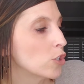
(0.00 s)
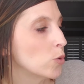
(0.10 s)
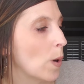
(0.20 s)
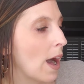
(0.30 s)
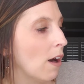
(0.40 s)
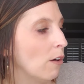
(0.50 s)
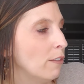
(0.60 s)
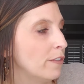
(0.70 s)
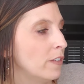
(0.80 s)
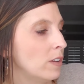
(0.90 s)

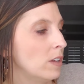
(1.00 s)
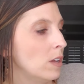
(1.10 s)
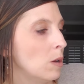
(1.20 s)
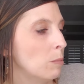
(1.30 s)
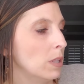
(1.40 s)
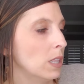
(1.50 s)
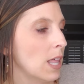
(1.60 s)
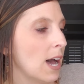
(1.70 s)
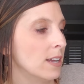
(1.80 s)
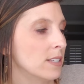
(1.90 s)
12
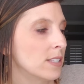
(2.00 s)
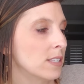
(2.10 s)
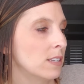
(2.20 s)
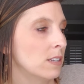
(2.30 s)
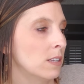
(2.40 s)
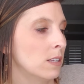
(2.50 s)
plus